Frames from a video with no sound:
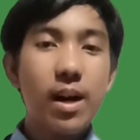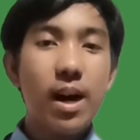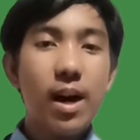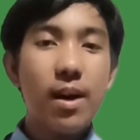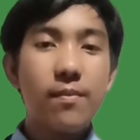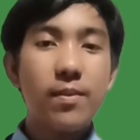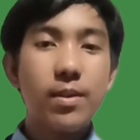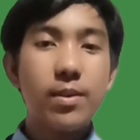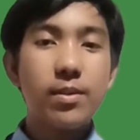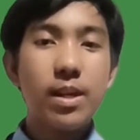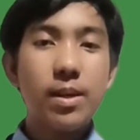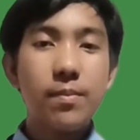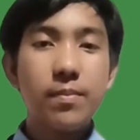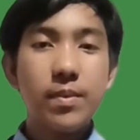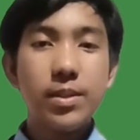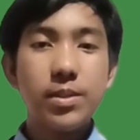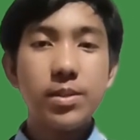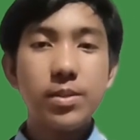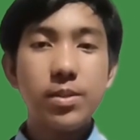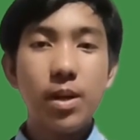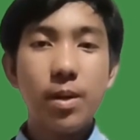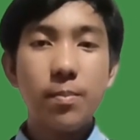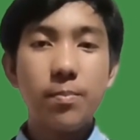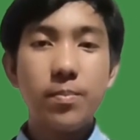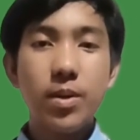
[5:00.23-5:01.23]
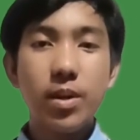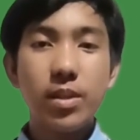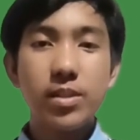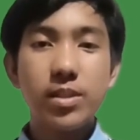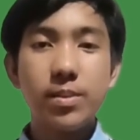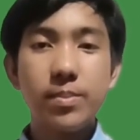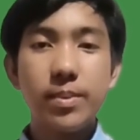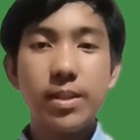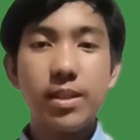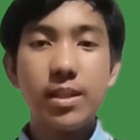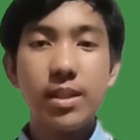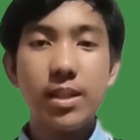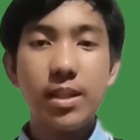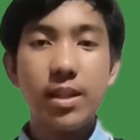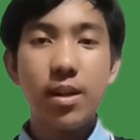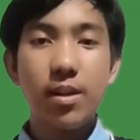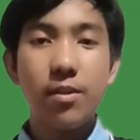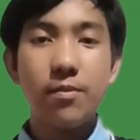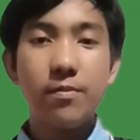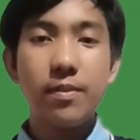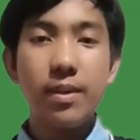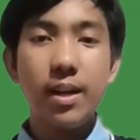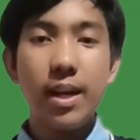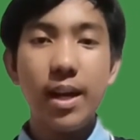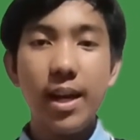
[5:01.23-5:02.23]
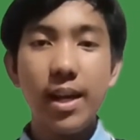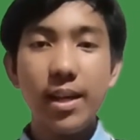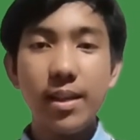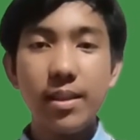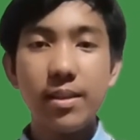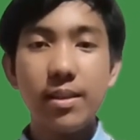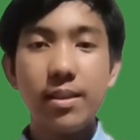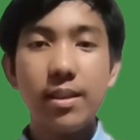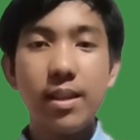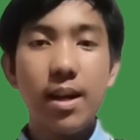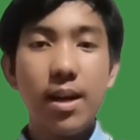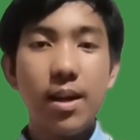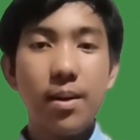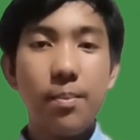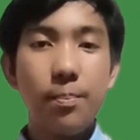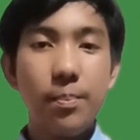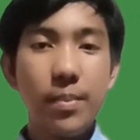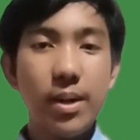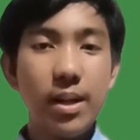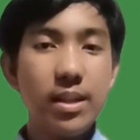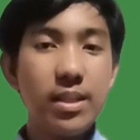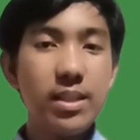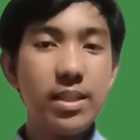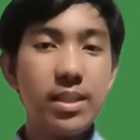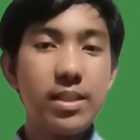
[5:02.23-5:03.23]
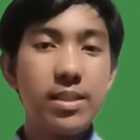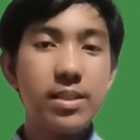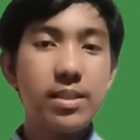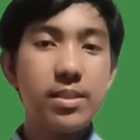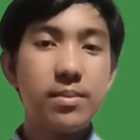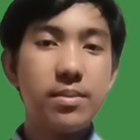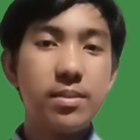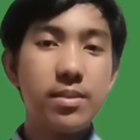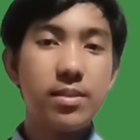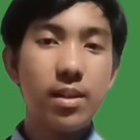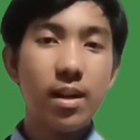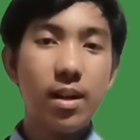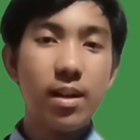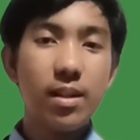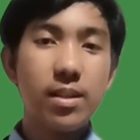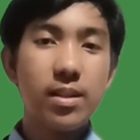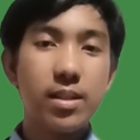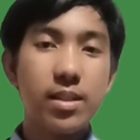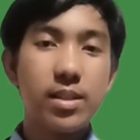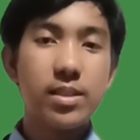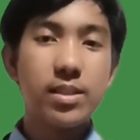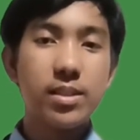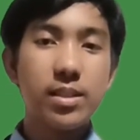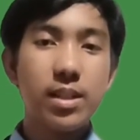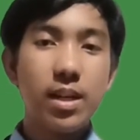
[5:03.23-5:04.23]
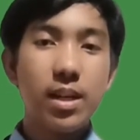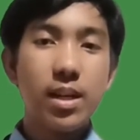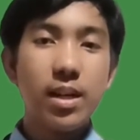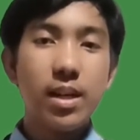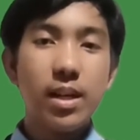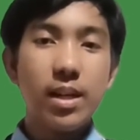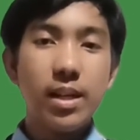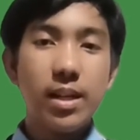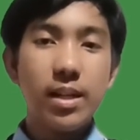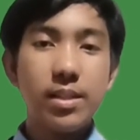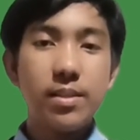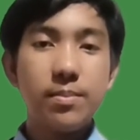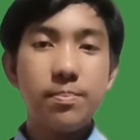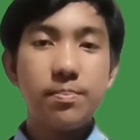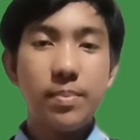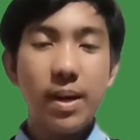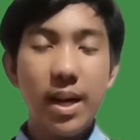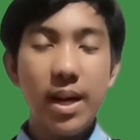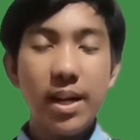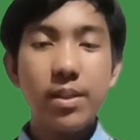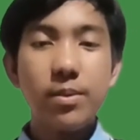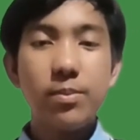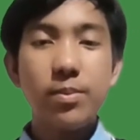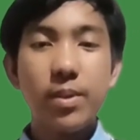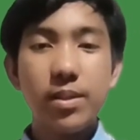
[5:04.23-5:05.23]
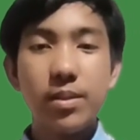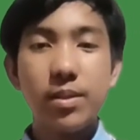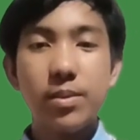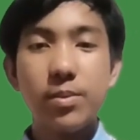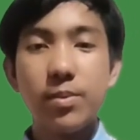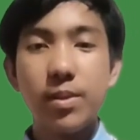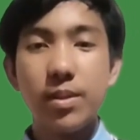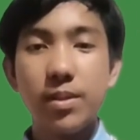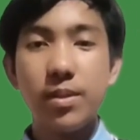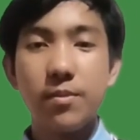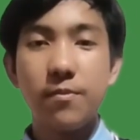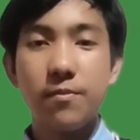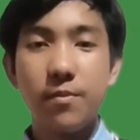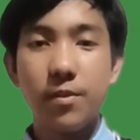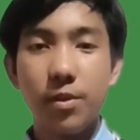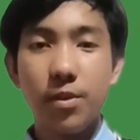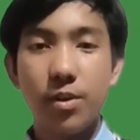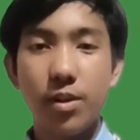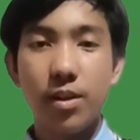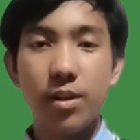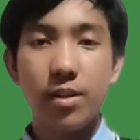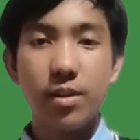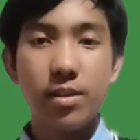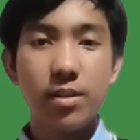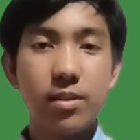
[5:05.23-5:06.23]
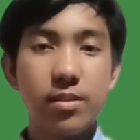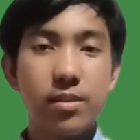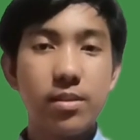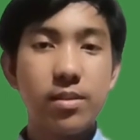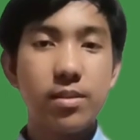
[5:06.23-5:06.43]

to have a revenue approximately of $8 million by 2024.